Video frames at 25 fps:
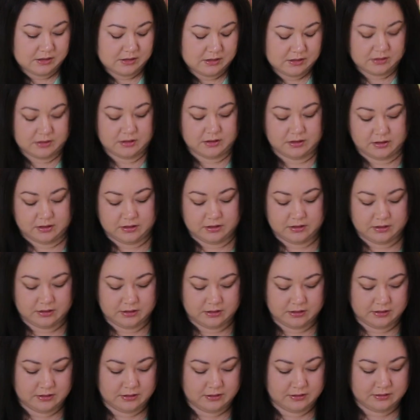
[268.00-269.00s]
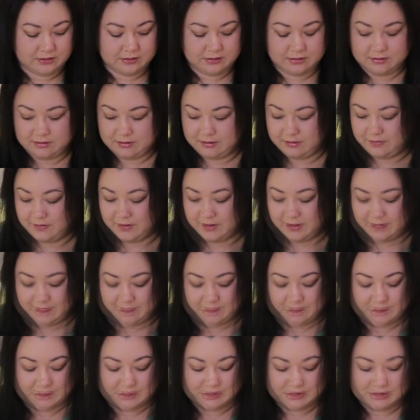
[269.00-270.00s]
There we go.
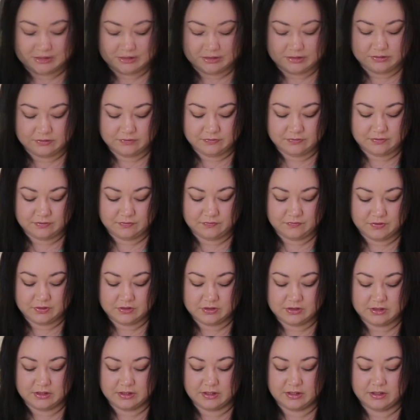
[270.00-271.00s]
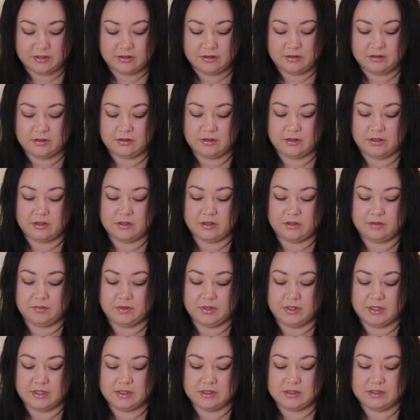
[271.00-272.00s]
So for the first layer, you're going to
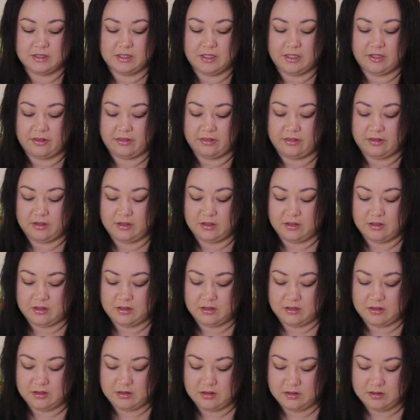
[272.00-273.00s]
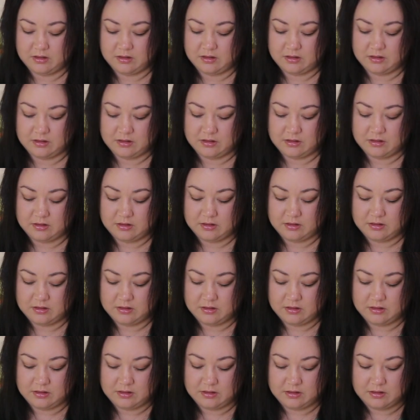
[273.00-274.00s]
place a thin
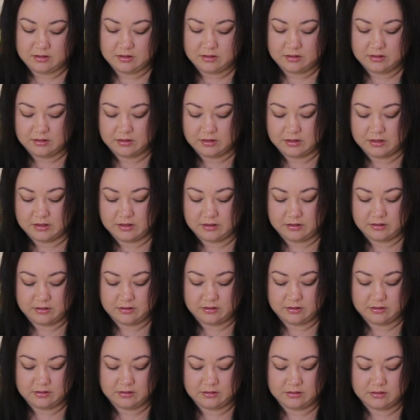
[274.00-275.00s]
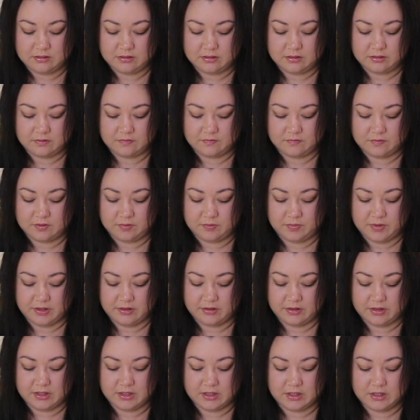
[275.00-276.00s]
layer of the
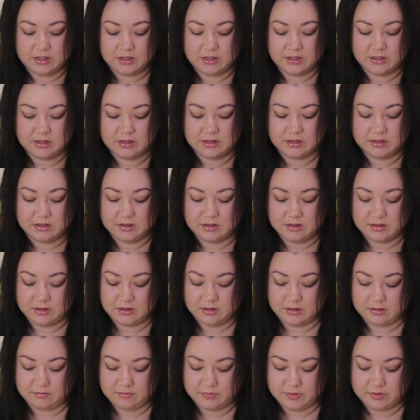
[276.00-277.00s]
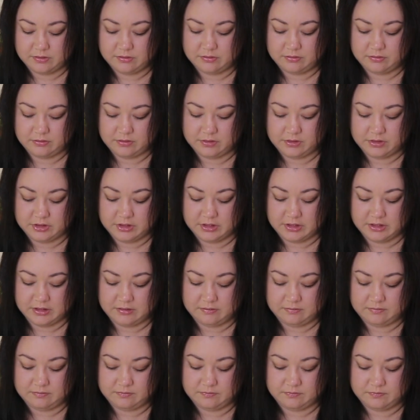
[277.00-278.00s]
berry compote or
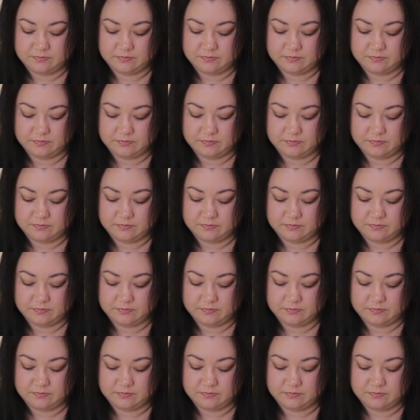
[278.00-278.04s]
jam.